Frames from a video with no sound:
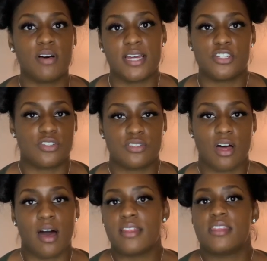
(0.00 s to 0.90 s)
I just
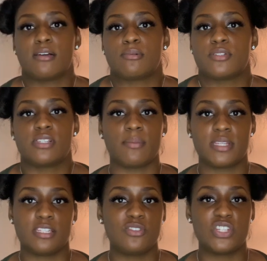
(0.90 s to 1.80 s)
thought they were
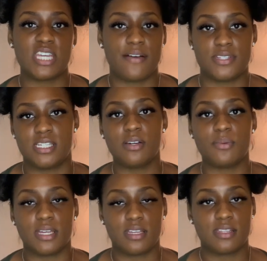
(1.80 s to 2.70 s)
something you just have to deal
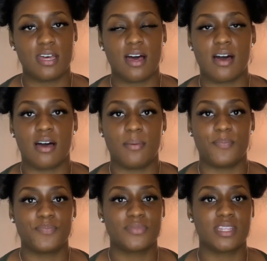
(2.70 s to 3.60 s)
with,
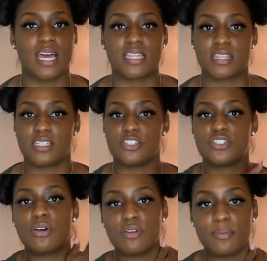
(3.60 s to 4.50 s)
like the
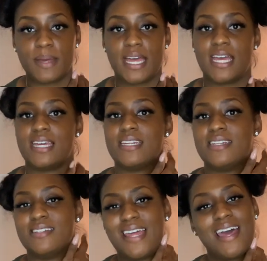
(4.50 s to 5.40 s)
shoulder pain
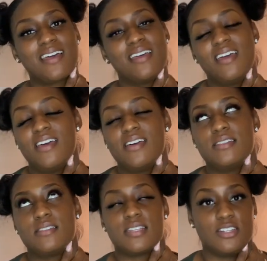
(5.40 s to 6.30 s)
and neck
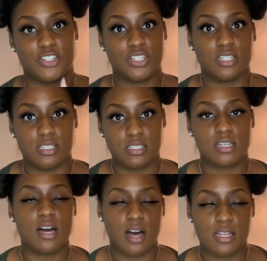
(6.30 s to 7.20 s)
tension
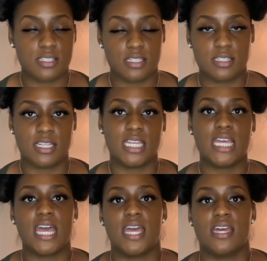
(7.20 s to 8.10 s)
constantly,
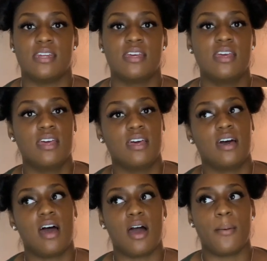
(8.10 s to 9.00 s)
and
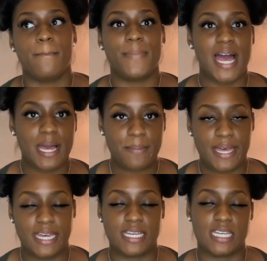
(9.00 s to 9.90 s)
back
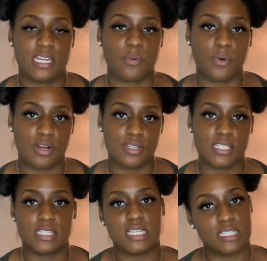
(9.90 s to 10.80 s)
pain getting worse
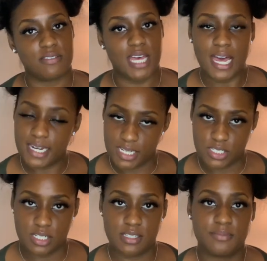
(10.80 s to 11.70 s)
and things of that
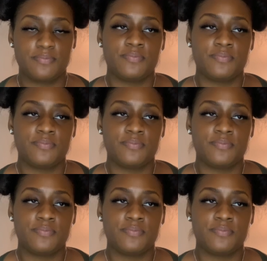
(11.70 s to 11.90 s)
nature.